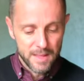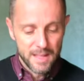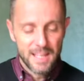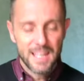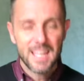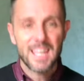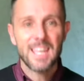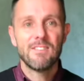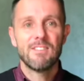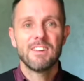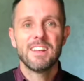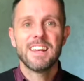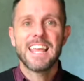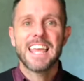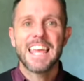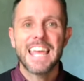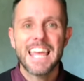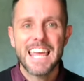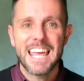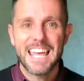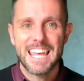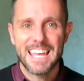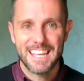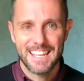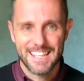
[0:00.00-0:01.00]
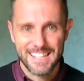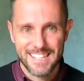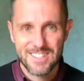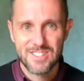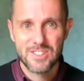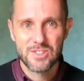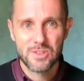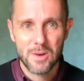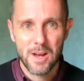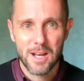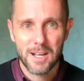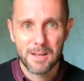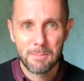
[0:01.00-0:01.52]
even he is
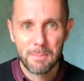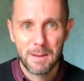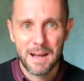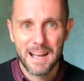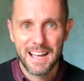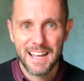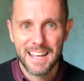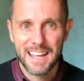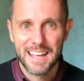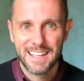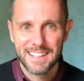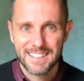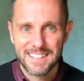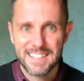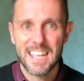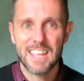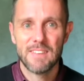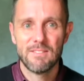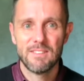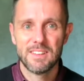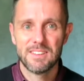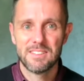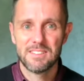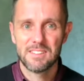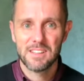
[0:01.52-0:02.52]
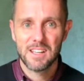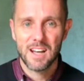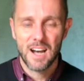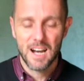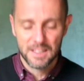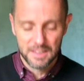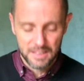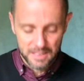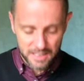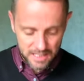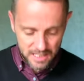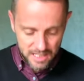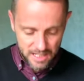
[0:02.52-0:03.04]
struck by David's
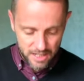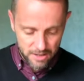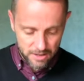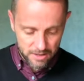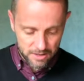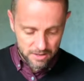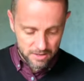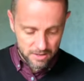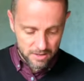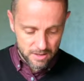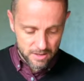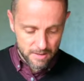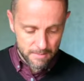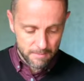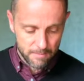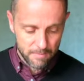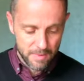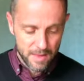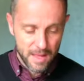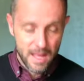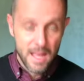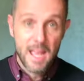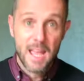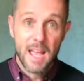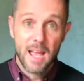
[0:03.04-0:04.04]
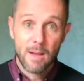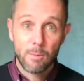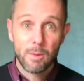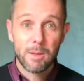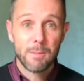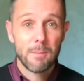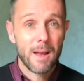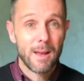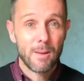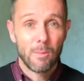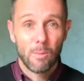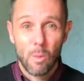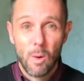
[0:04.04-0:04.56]
godly character. And we
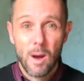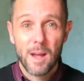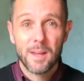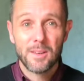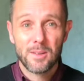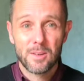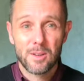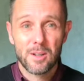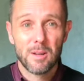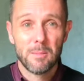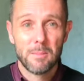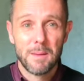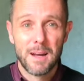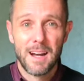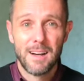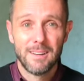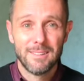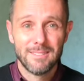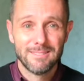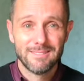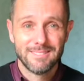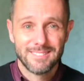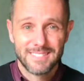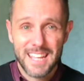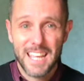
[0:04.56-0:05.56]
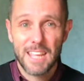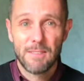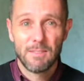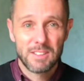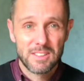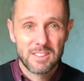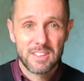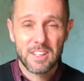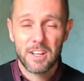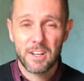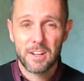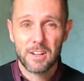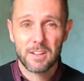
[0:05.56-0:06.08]
might wonder about
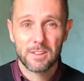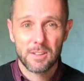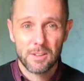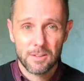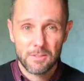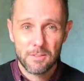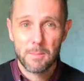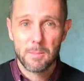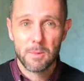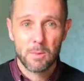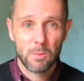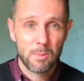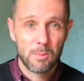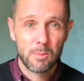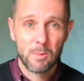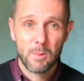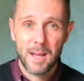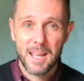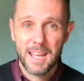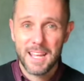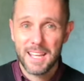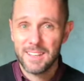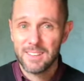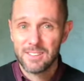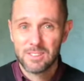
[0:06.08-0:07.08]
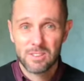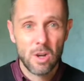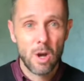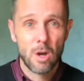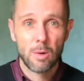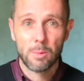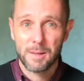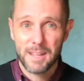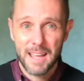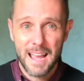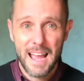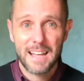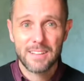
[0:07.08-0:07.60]
David's character from the way Saul
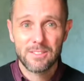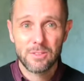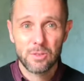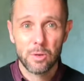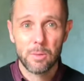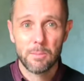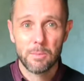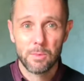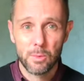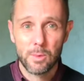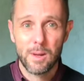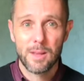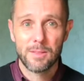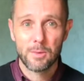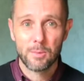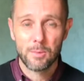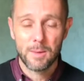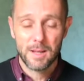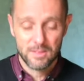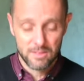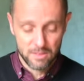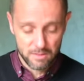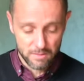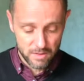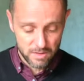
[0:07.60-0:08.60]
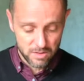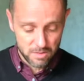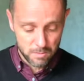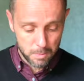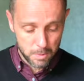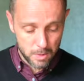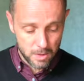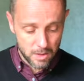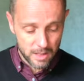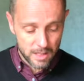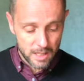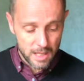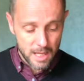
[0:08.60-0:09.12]
reacts to him throughout the rest of this
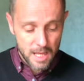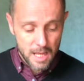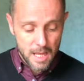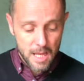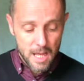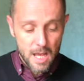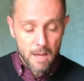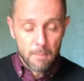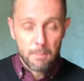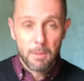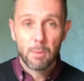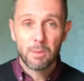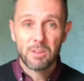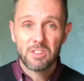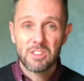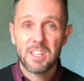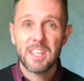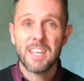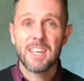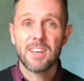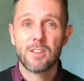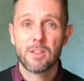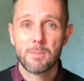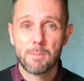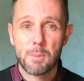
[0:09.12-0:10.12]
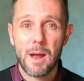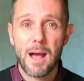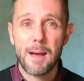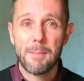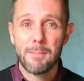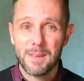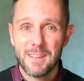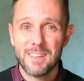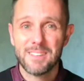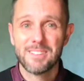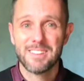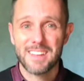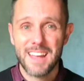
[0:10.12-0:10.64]
book. But we see here the
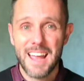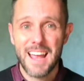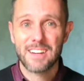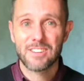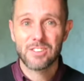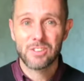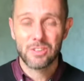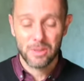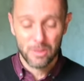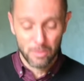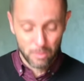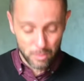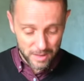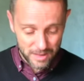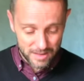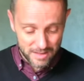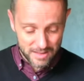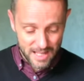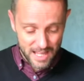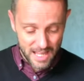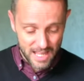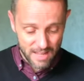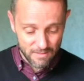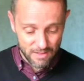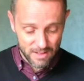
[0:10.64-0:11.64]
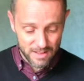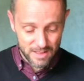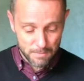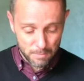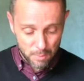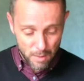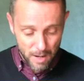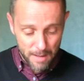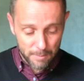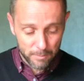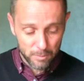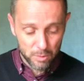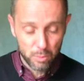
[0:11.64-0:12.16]
problem isn't actually with David. The
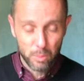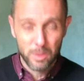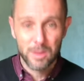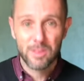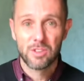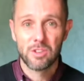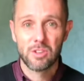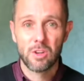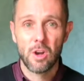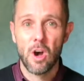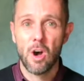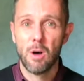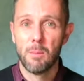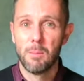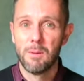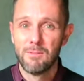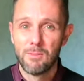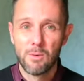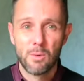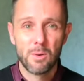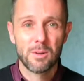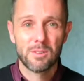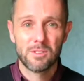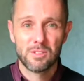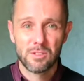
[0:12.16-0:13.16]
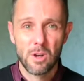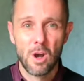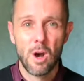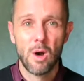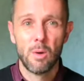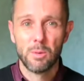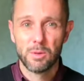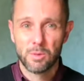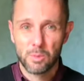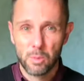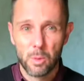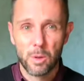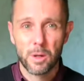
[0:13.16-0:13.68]
problem's with Saul. Before Saul
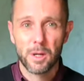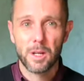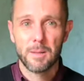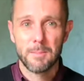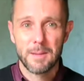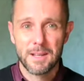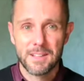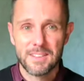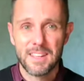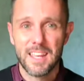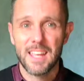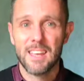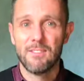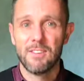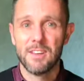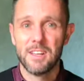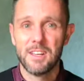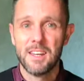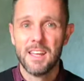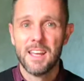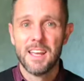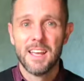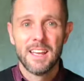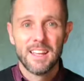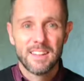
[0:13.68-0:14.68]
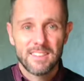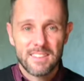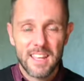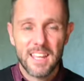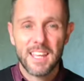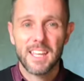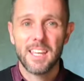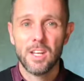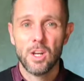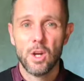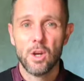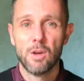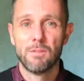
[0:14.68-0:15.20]
was worried about David
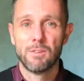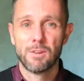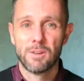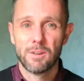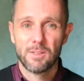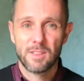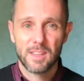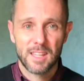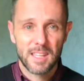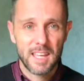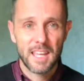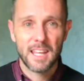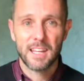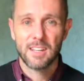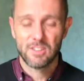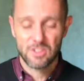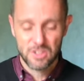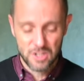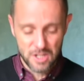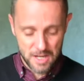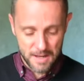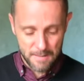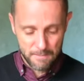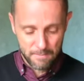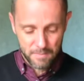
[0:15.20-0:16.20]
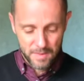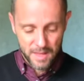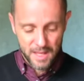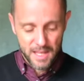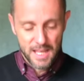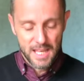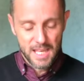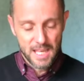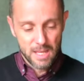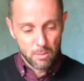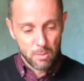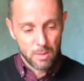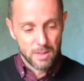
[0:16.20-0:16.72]
taking over the kingship,
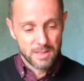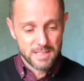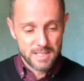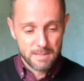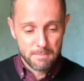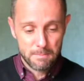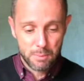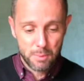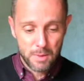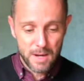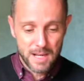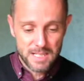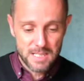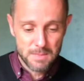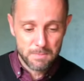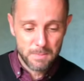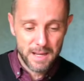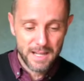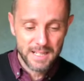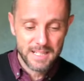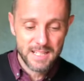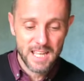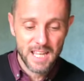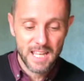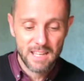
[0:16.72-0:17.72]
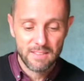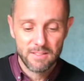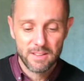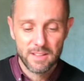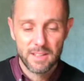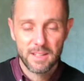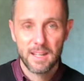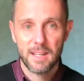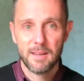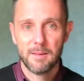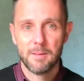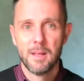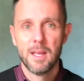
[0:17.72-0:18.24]
he was impressed by David.
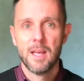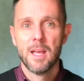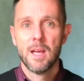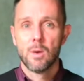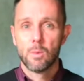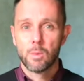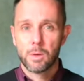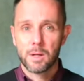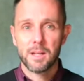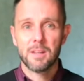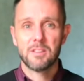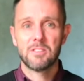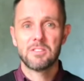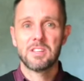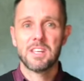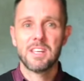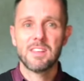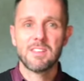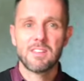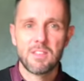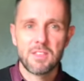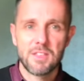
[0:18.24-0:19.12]
And we're going to see the